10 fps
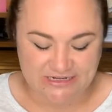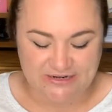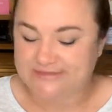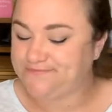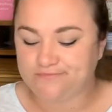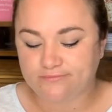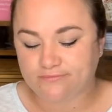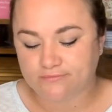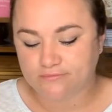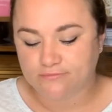There it is.
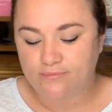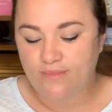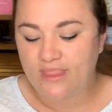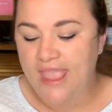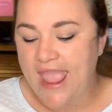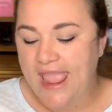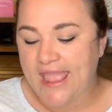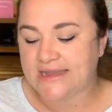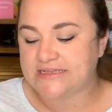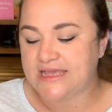
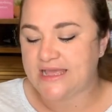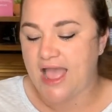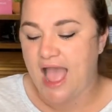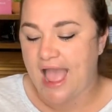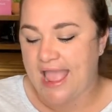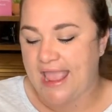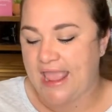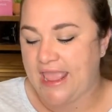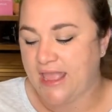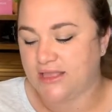And
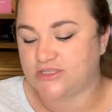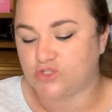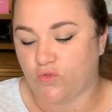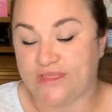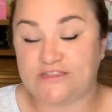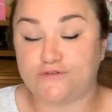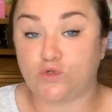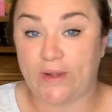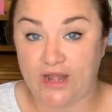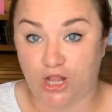I sold this for
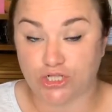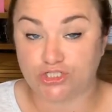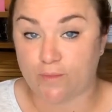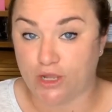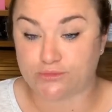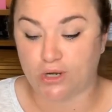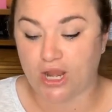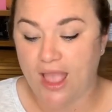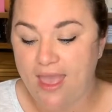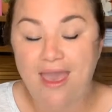$20 on
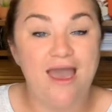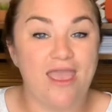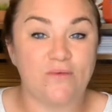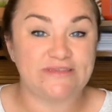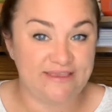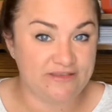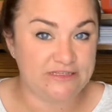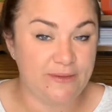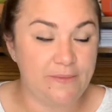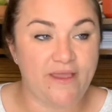Poshmark. It was given
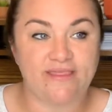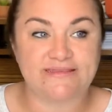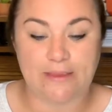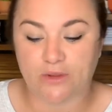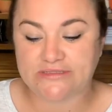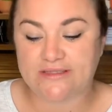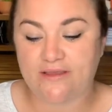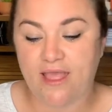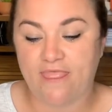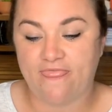to me by the same
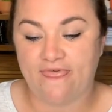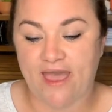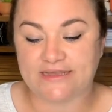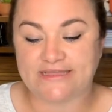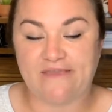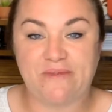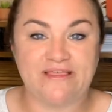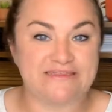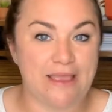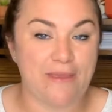person that gave me
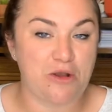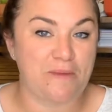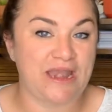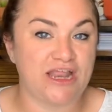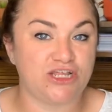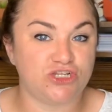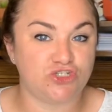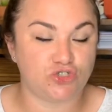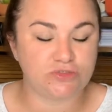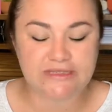the Sam Edelman
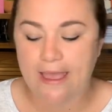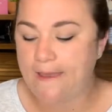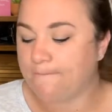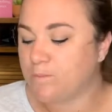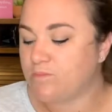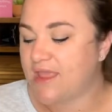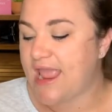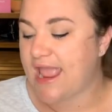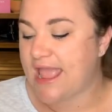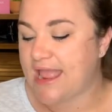shoes.
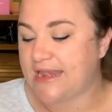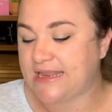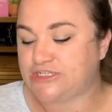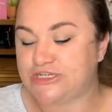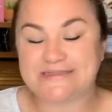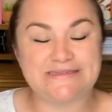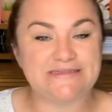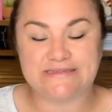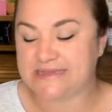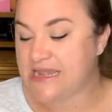And it took
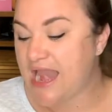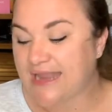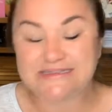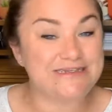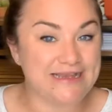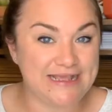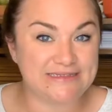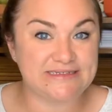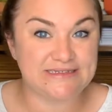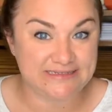19
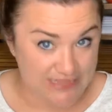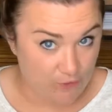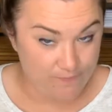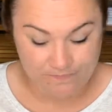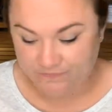days to sell.